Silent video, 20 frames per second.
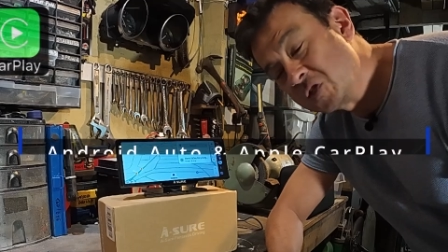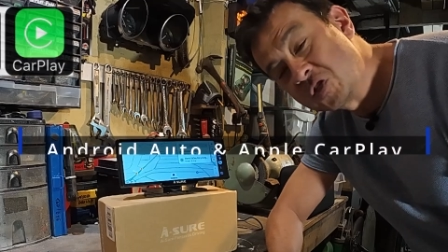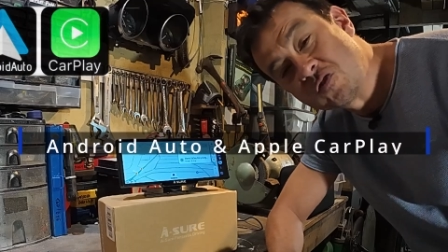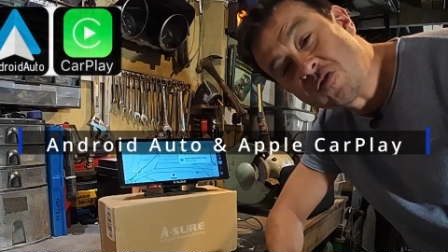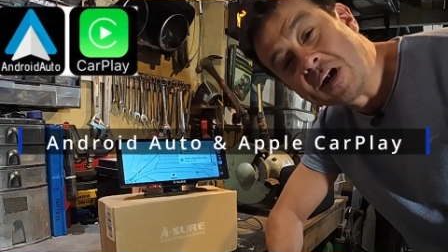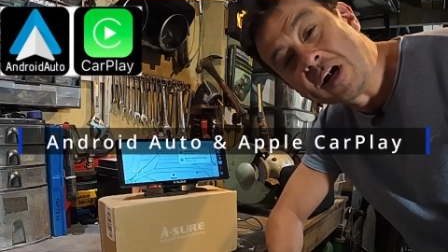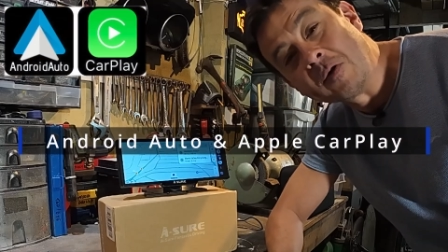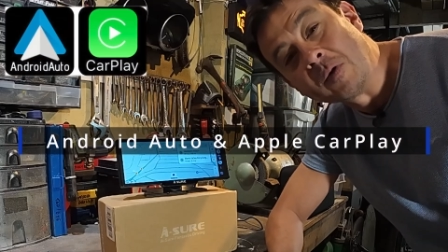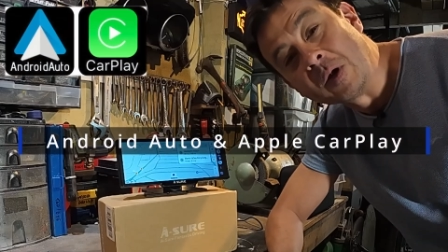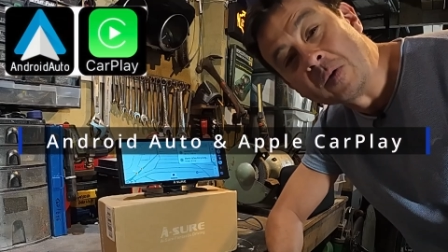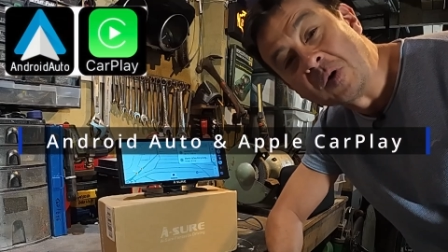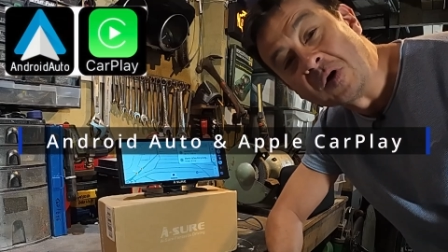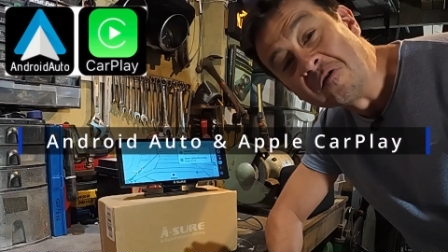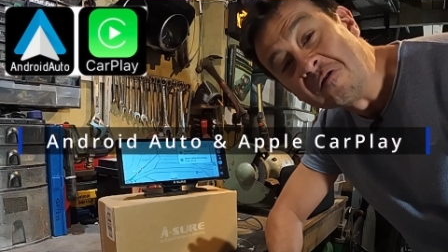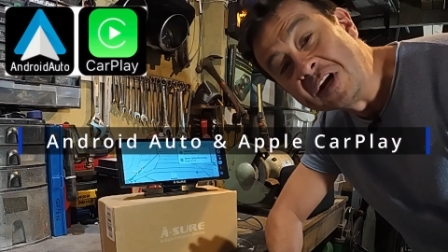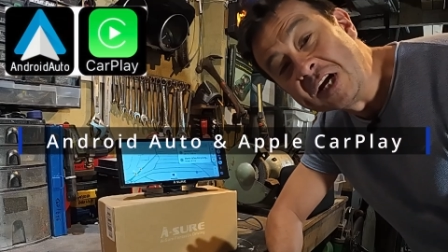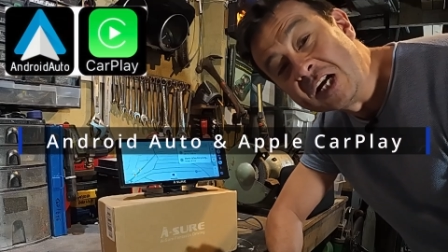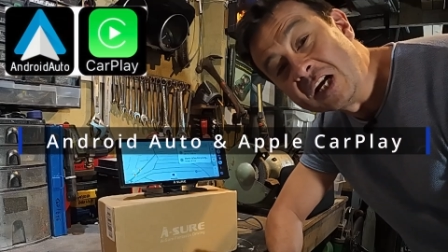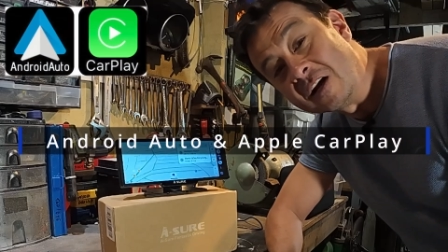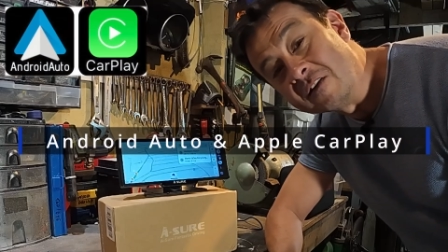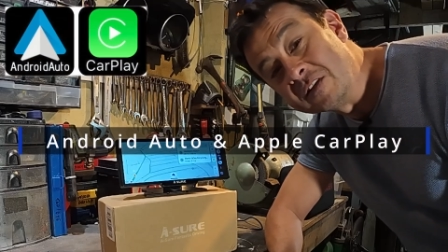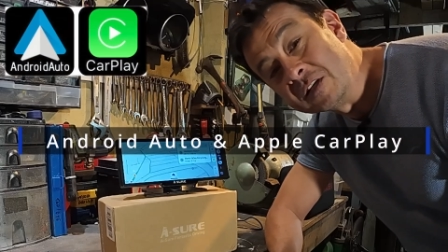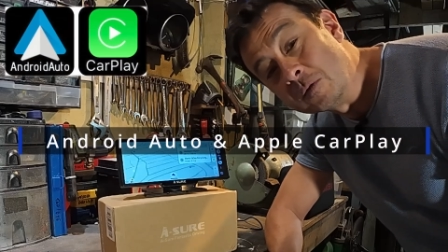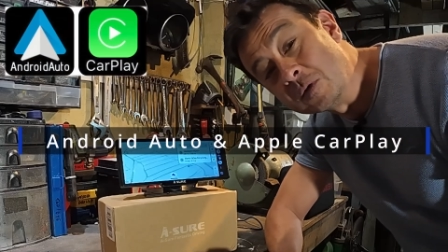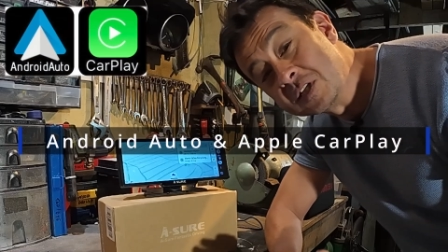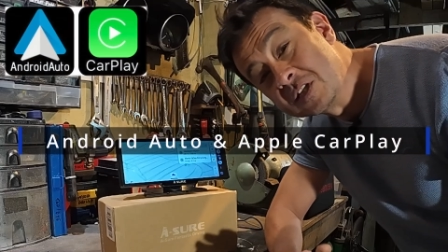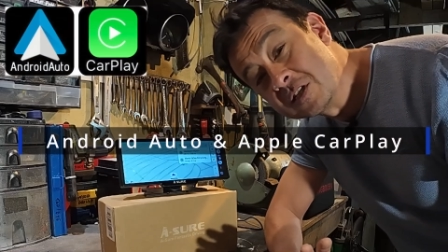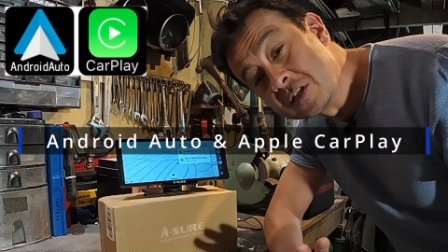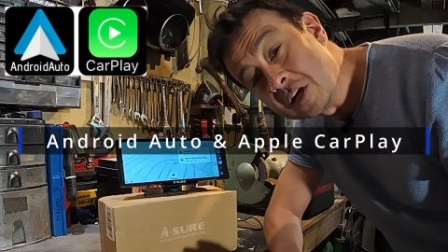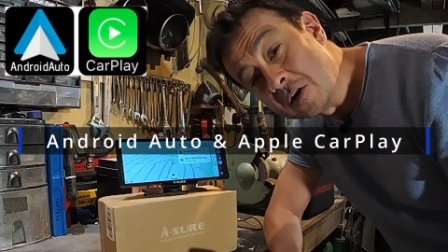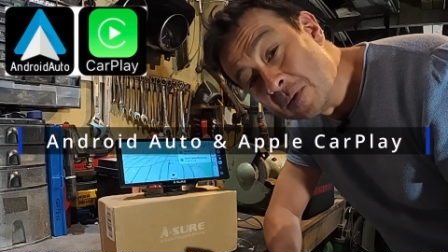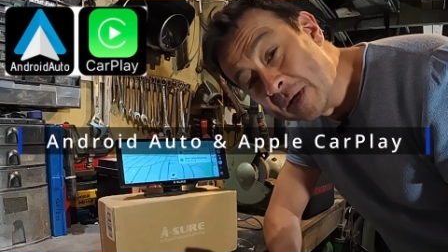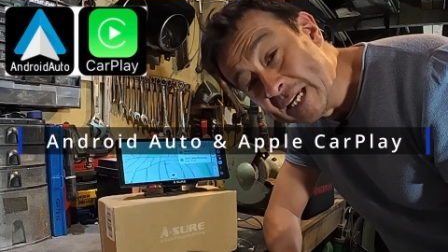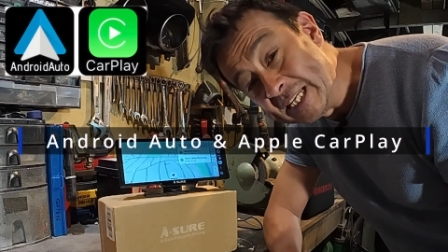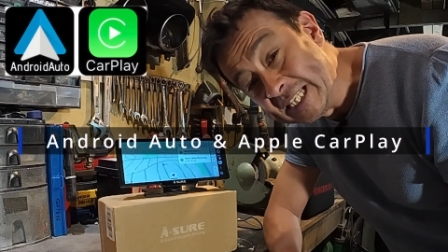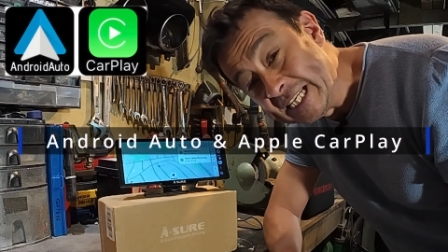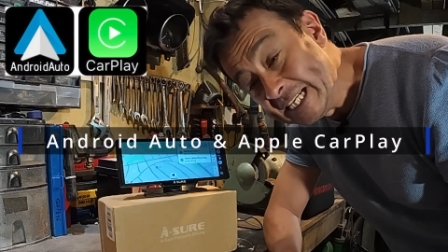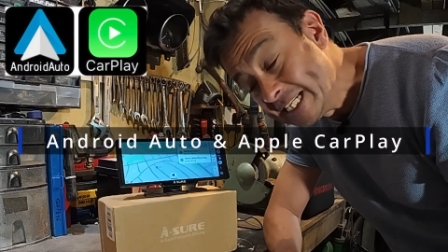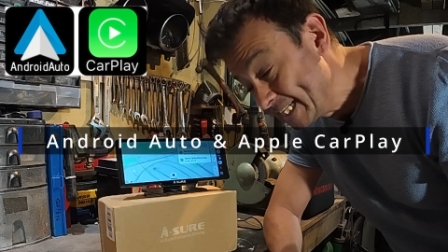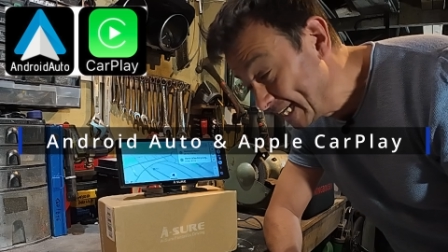Straight away, what I really loved, it was so
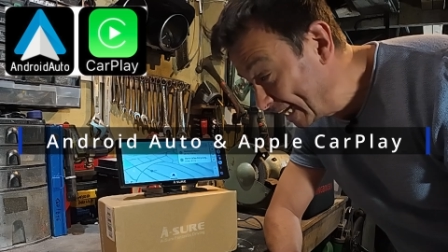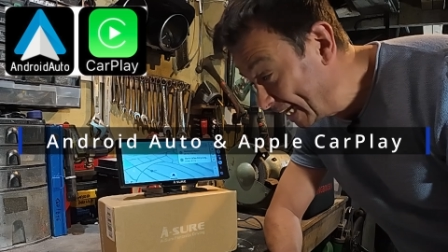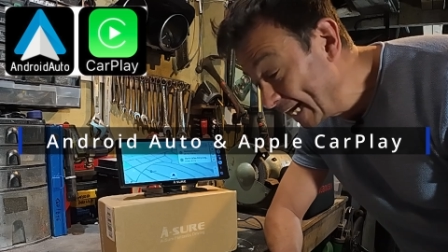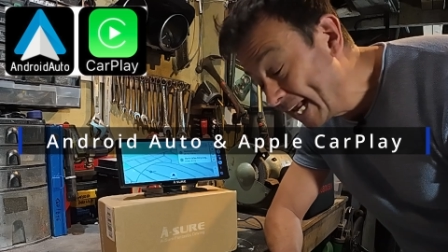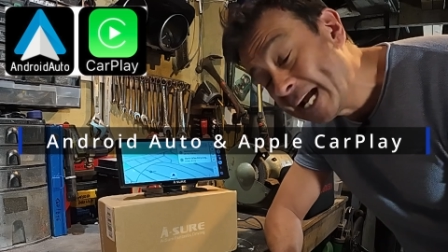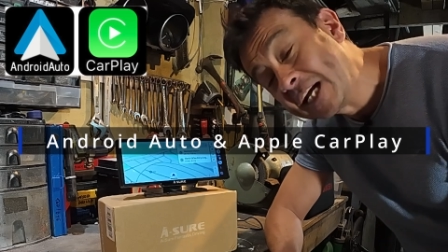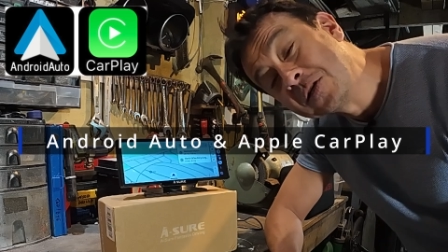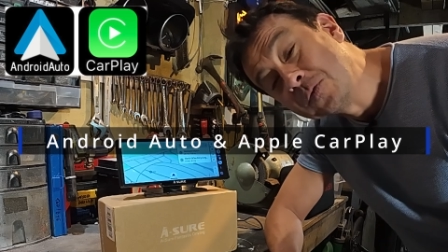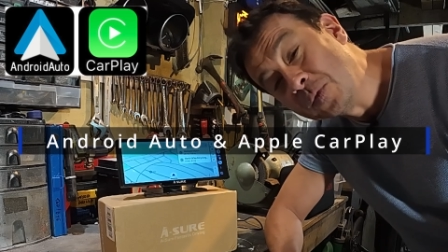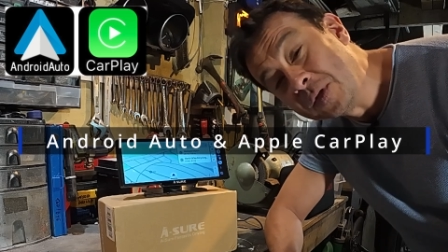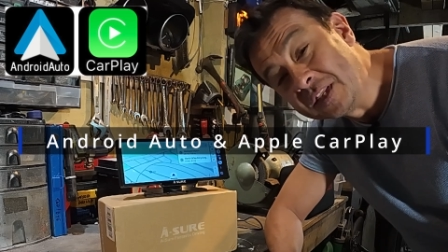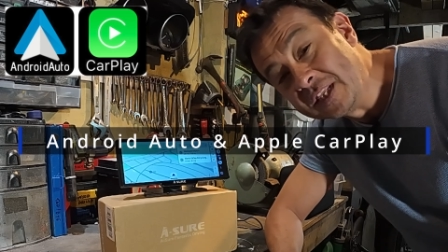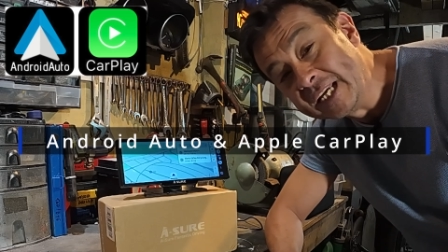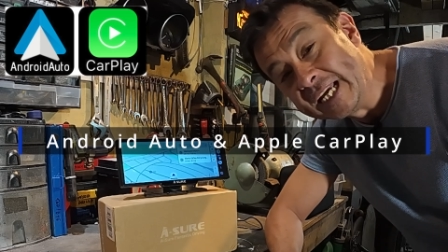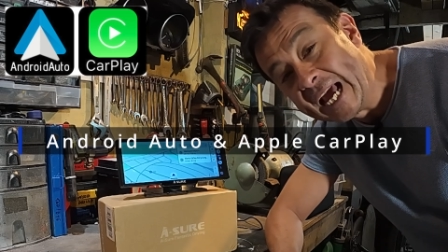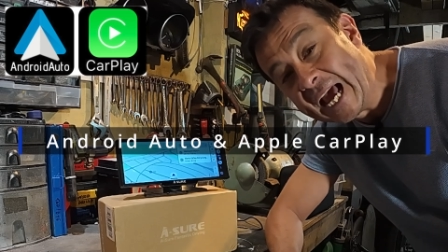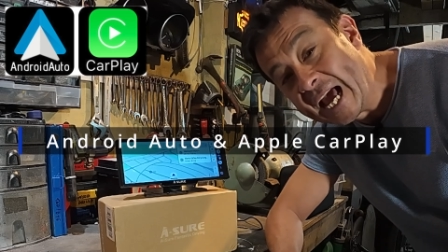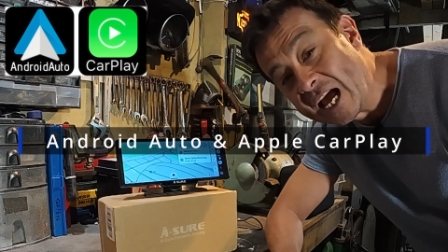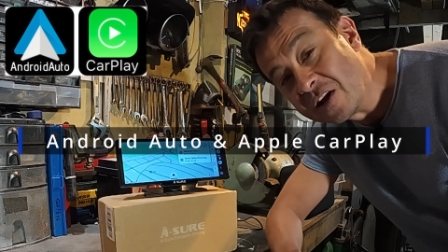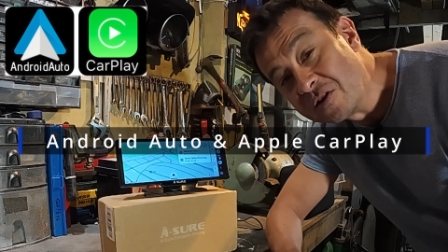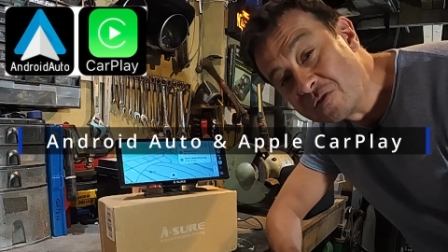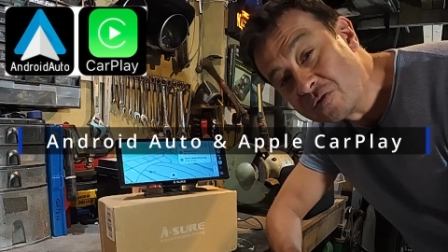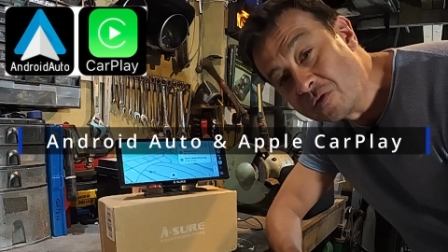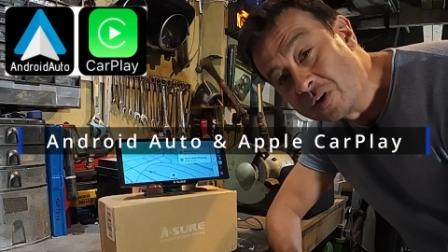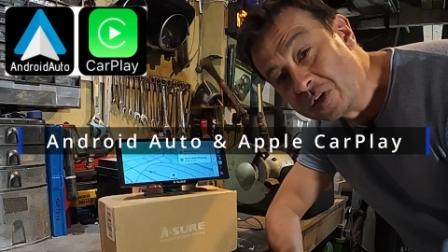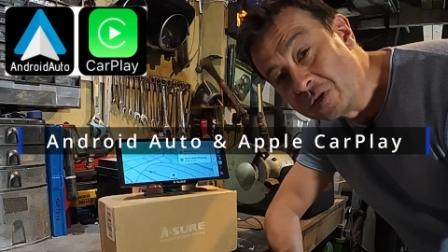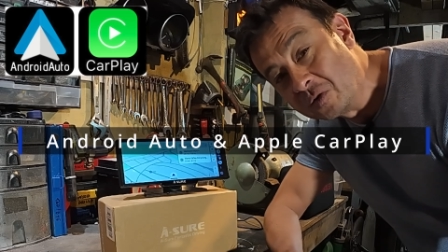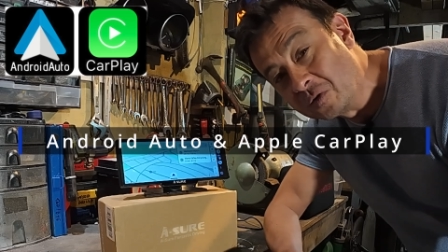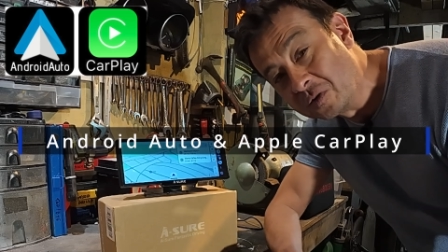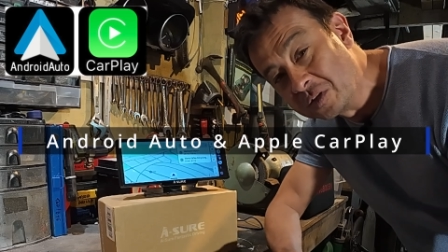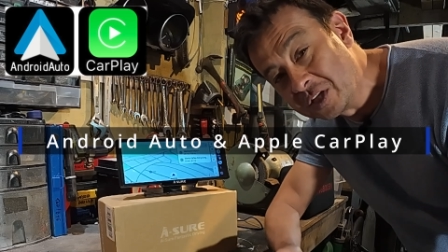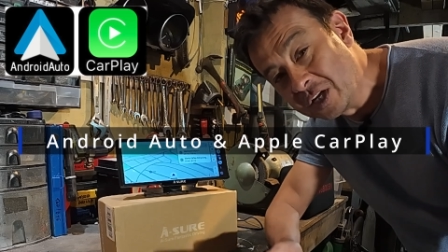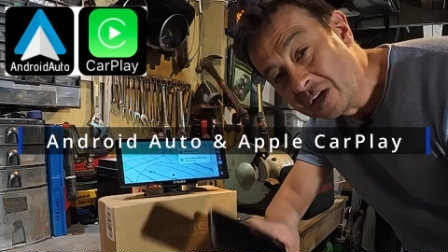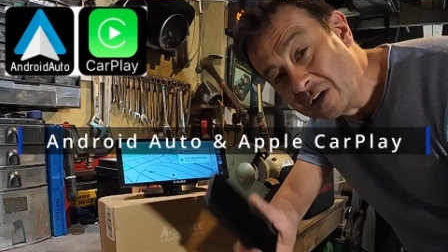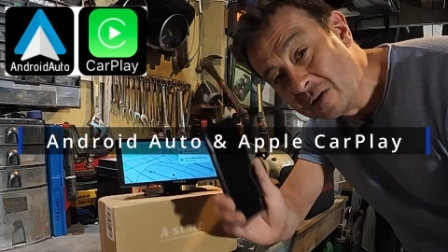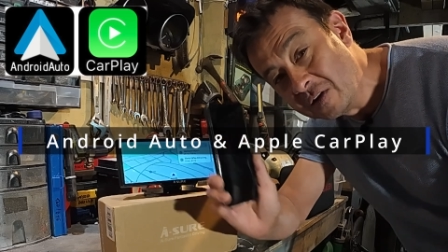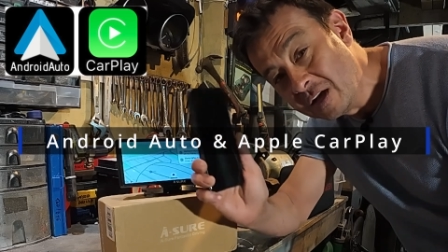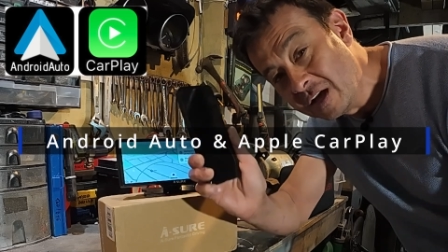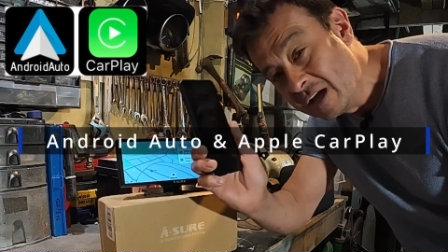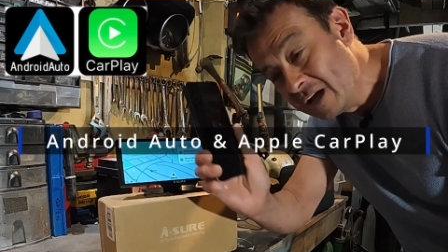easy to connect with the Android Auto.